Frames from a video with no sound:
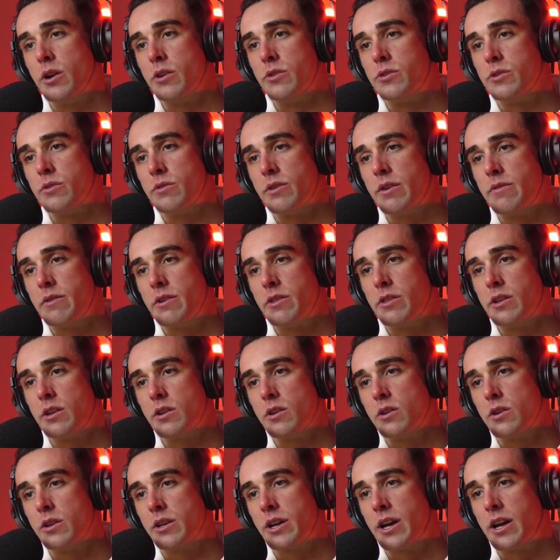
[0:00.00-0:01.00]
do everything
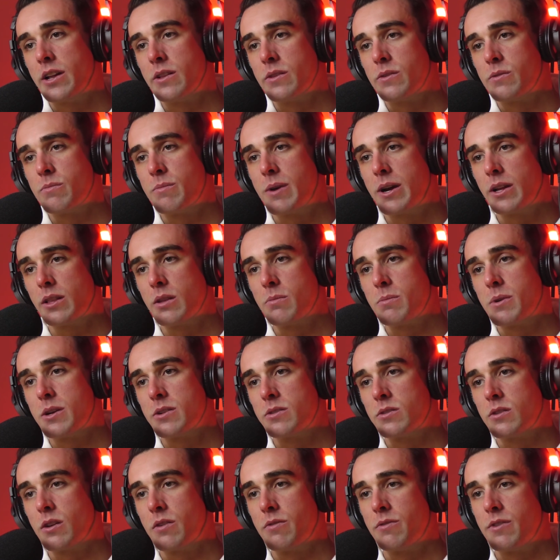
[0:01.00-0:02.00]
you can to make the
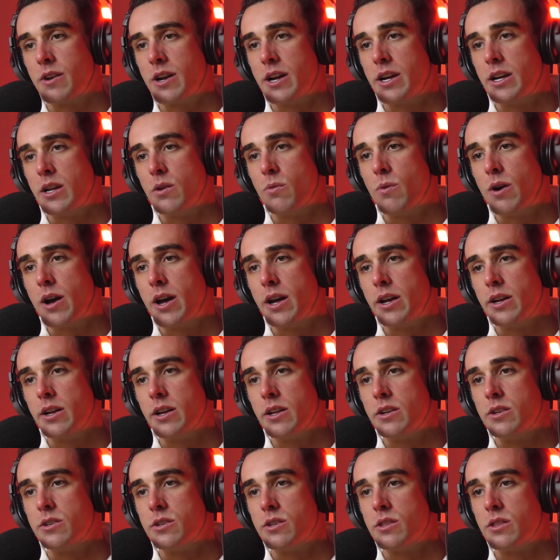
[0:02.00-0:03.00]
best of it anyway,
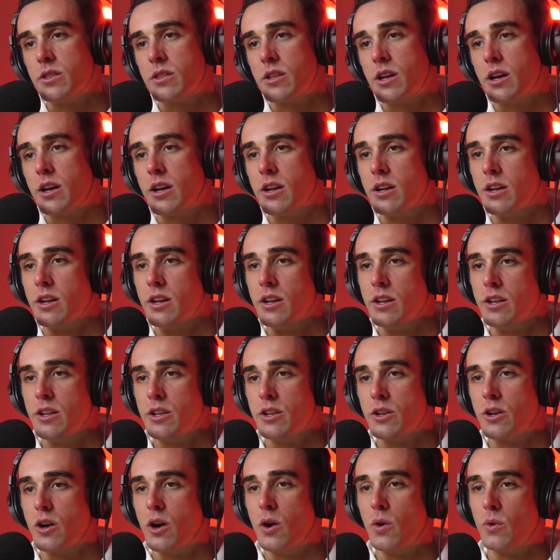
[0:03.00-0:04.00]
and that
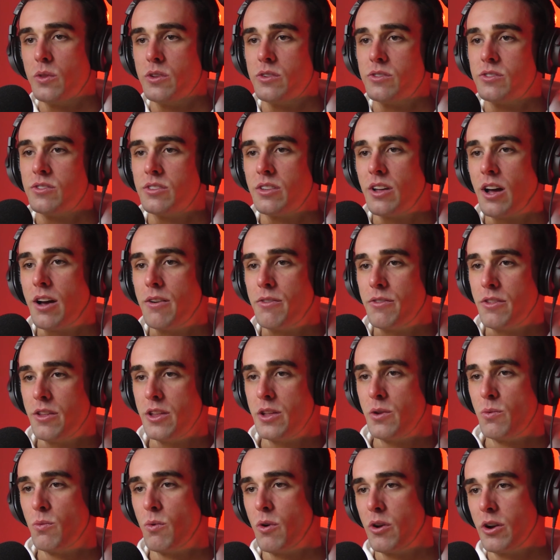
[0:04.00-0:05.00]
you got all this stuff that
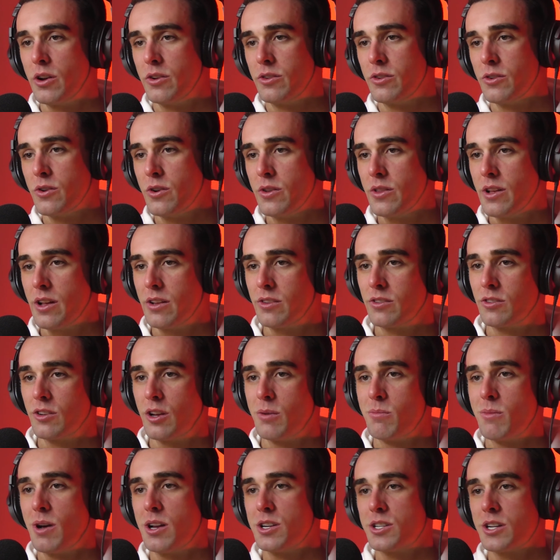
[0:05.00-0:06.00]
you want to do that's so
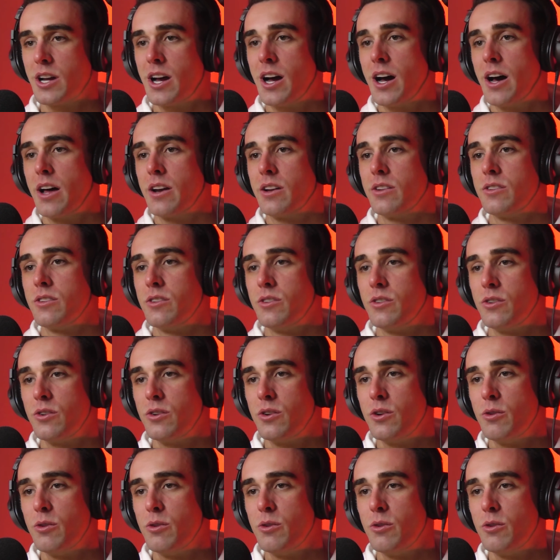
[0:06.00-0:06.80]
much harder to do,